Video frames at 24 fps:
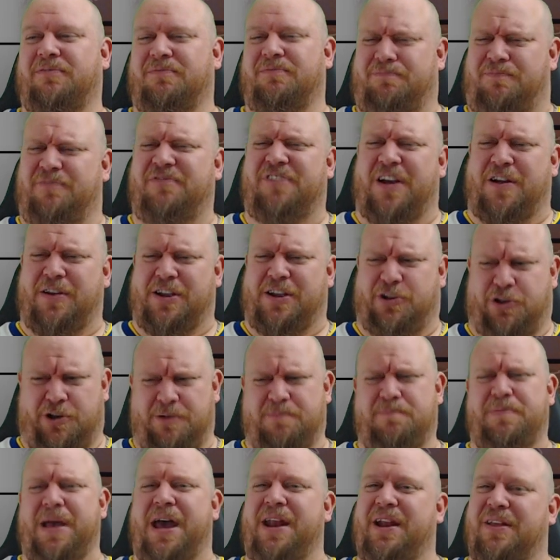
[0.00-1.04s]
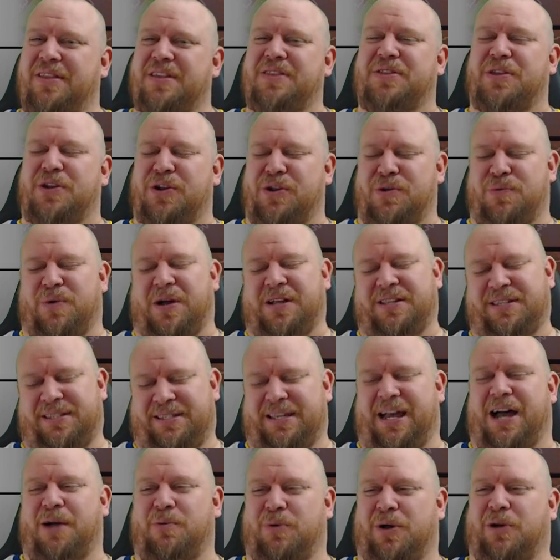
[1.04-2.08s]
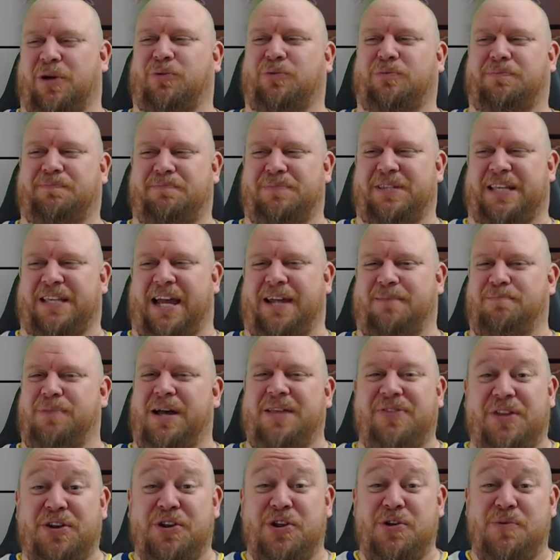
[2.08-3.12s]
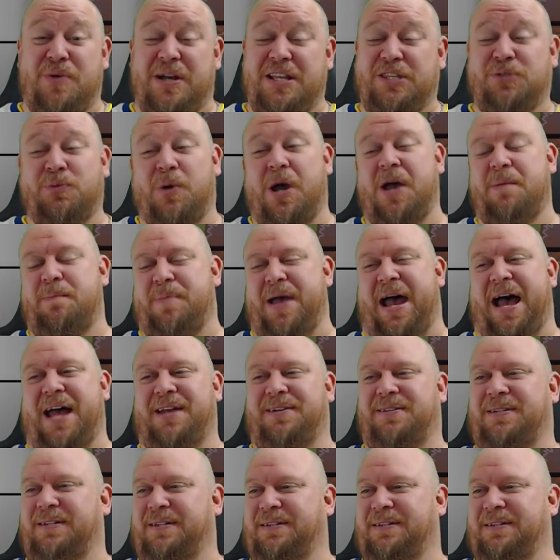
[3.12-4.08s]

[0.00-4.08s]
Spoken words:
Very good. Better than the new ones, I will say. But the new ones weren't bad.